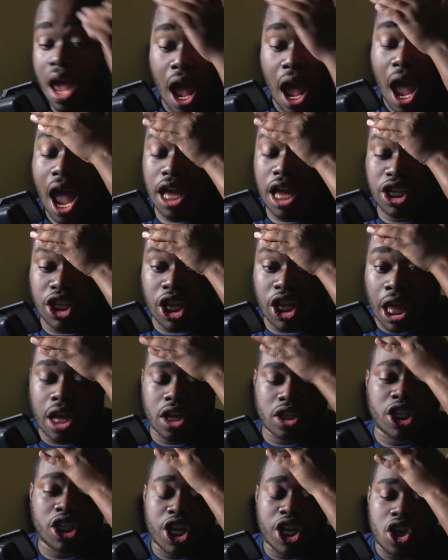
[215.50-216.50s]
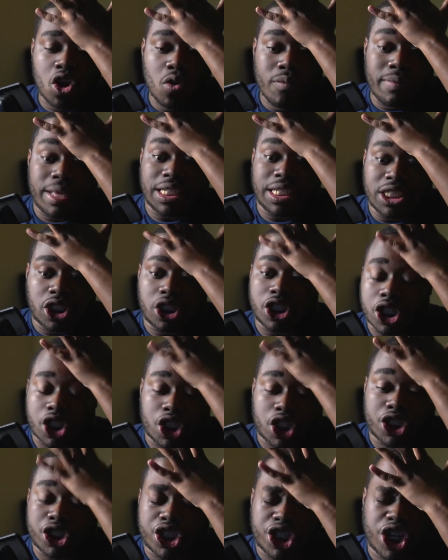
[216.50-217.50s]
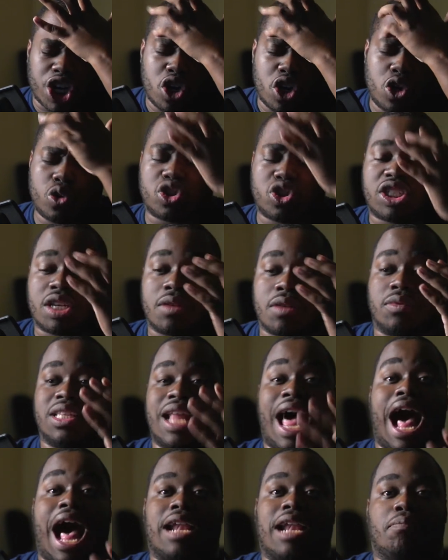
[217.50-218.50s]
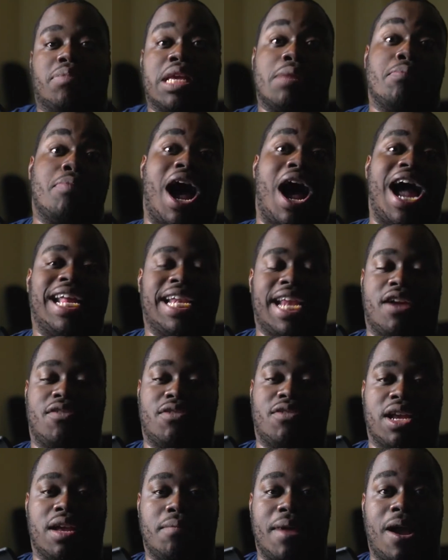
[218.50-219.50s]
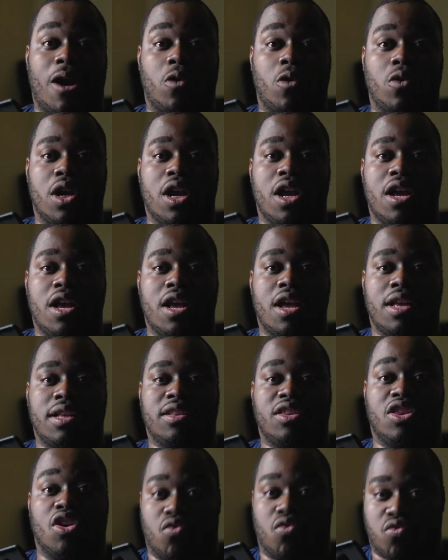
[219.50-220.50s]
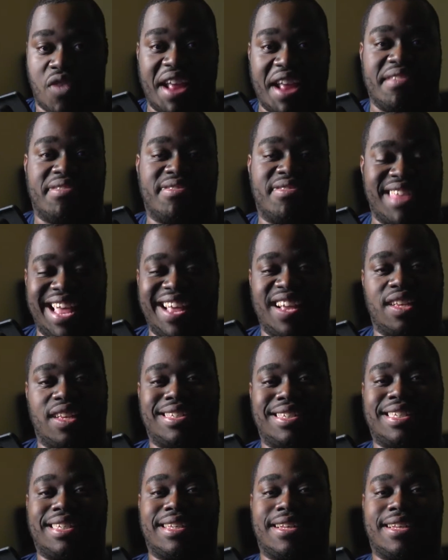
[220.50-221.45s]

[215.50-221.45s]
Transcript: Humans just choose to not be binary about the right things.